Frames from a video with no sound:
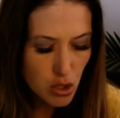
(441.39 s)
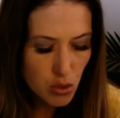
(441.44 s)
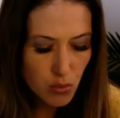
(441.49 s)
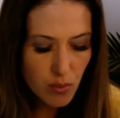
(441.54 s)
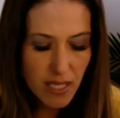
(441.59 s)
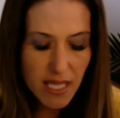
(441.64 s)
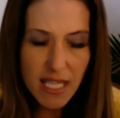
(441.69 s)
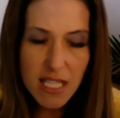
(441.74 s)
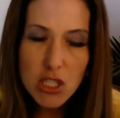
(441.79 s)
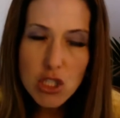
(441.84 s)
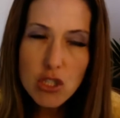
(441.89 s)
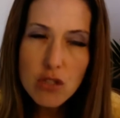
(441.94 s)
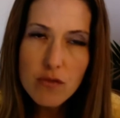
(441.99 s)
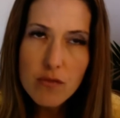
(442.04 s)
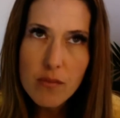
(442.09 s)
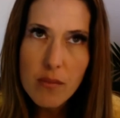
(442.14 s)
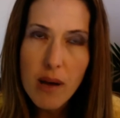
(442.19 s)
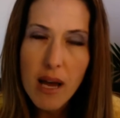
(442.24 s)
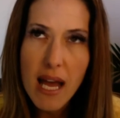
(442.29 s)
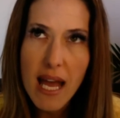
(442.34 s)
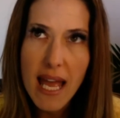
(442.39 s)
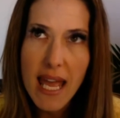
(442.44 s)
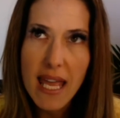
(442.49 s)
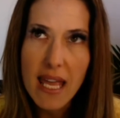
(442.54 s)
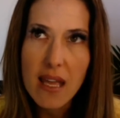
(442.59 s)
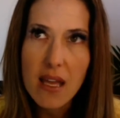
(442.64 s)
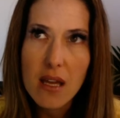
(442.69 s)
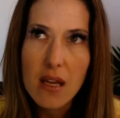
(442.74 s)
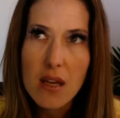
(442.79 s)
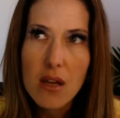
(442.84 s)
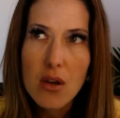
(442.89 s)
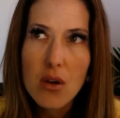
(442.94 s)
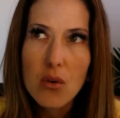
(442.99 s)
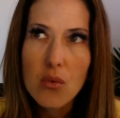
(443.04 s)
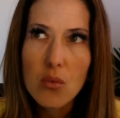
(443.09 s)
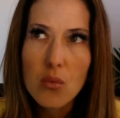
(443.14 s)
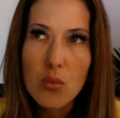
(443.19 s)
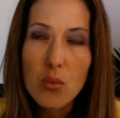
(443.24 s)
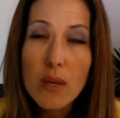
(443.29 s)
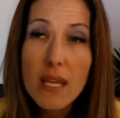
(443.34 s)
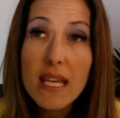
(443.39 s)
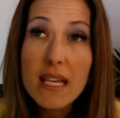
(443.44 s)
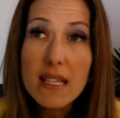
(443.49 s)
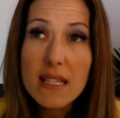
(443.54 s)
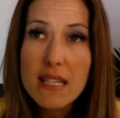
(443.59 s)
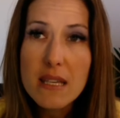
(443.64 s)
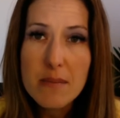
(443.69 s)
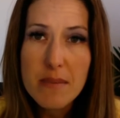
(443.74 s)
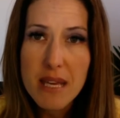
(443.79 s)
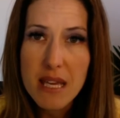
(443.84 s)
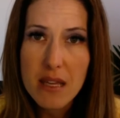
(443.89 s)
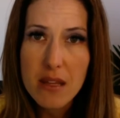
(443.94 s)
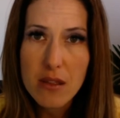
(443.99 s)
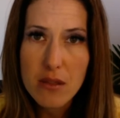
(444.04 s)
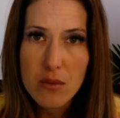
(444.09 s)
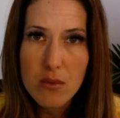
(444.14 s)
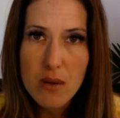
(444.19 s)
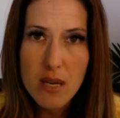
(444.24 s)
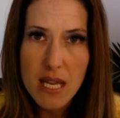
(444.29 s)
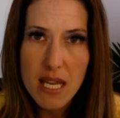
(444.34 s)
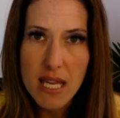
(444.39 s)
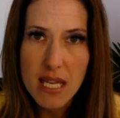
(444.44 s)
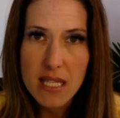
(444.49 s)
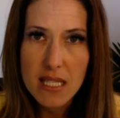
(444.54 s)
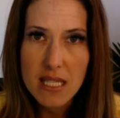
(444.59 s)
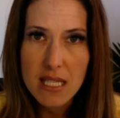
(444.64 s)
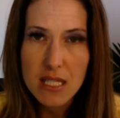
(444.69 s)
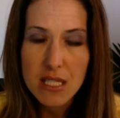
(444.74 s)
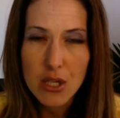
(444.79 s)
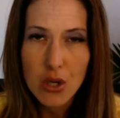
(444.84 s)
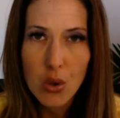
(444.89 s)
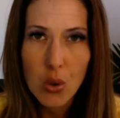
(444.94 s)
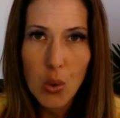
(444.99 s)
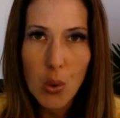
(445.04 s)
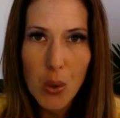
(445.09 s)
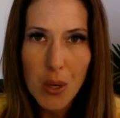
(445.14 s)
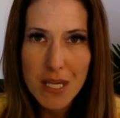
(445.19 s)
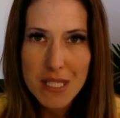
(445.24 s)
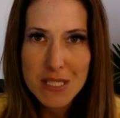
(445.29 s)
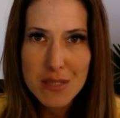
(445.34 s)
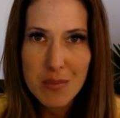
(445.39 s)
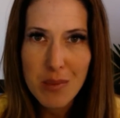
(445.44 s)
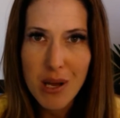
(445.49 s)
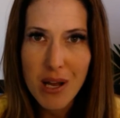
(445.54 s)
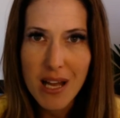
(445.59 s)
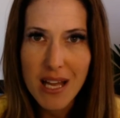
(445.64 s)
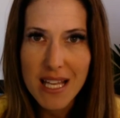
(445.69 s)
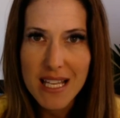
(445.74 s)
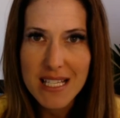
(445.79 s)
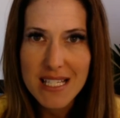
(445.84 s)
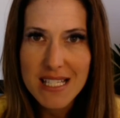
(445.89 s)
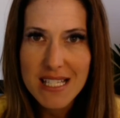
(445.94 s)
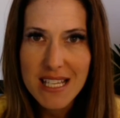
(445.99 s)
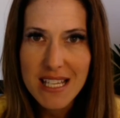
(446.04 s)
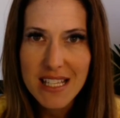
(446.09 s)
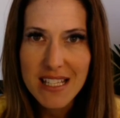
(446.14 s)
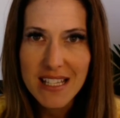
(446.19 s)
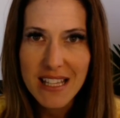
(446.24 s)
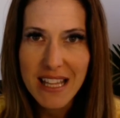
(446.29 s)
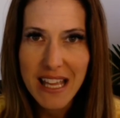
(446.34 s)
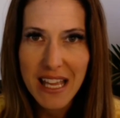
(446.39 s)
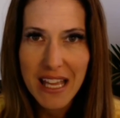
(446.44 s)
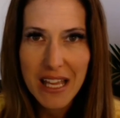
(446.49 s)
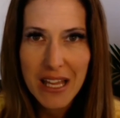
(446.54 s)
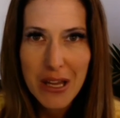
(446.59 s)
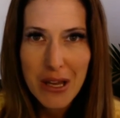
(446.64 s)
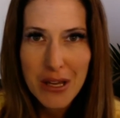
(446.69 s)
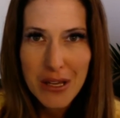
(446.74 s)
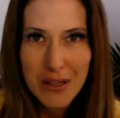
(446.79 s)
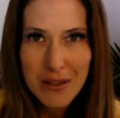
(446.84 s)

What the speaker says: Do each of my weekly big 3 need to correspond, like